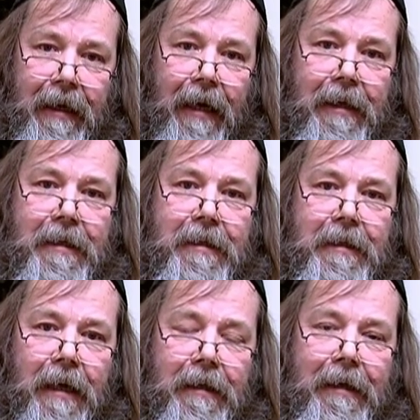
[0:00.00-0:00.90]
and the
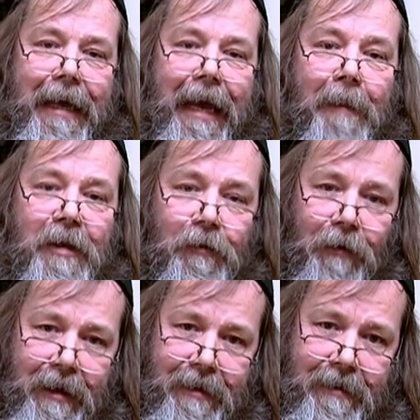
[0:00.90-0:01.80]
southern
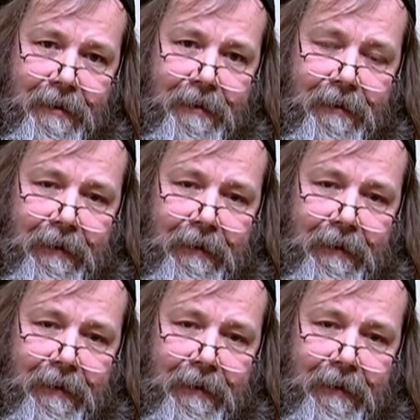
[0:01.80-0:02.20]
hemispheres.